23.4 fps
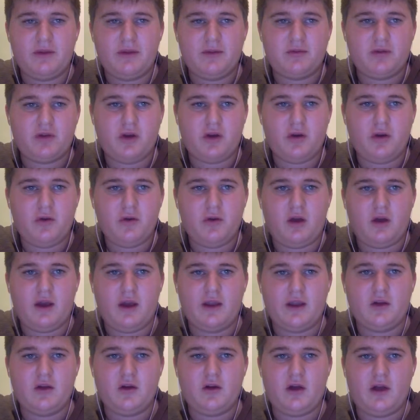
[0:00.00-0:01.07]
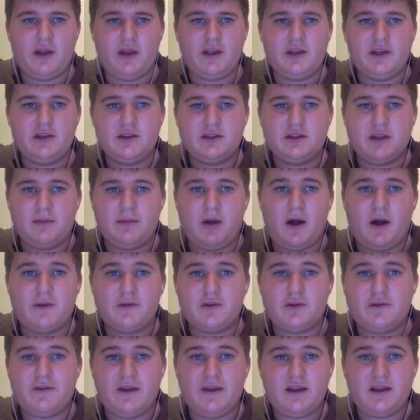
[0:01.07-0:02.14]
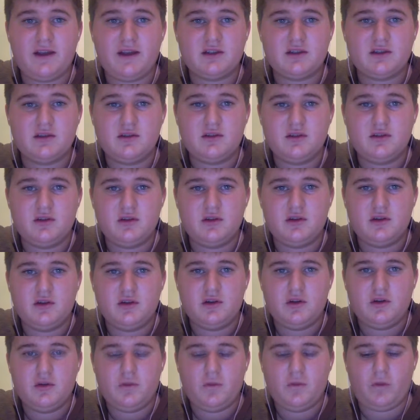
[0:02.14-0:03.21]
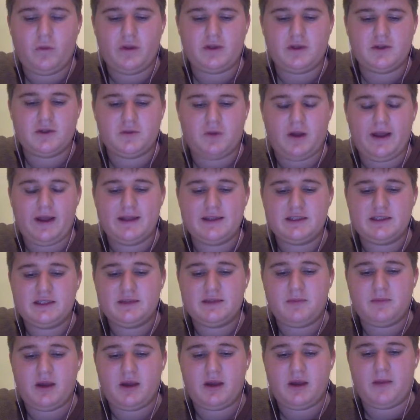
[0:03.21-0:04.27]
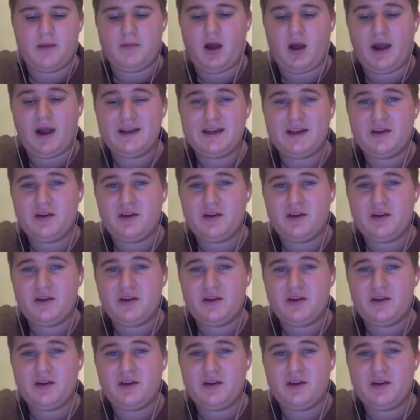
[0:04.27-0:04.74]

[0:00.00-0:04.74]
Pro, I used After Effects, which is what I edited my ident